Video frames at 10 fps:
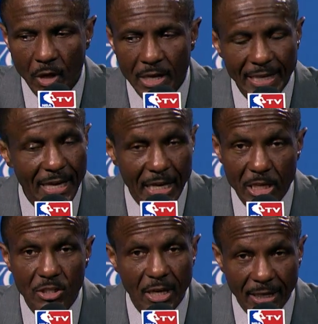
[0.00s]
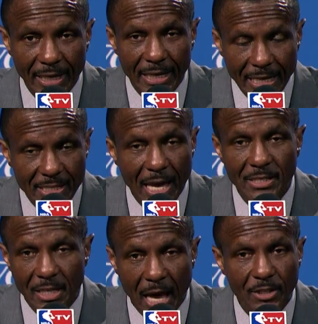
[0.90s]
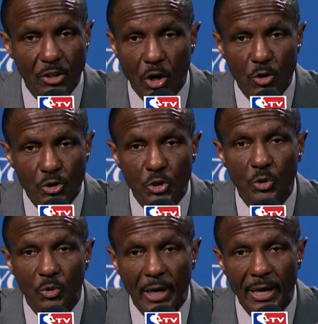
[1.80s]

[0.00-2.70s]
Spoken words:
He has a lot to learn too,